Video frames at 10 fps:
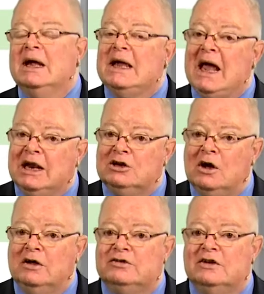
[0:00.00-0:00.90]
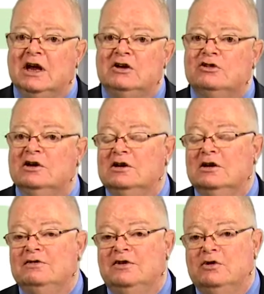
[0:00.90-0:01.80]
Can cause sedation and
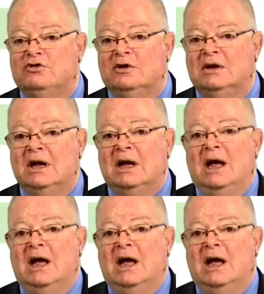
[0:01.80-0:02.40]
confusion,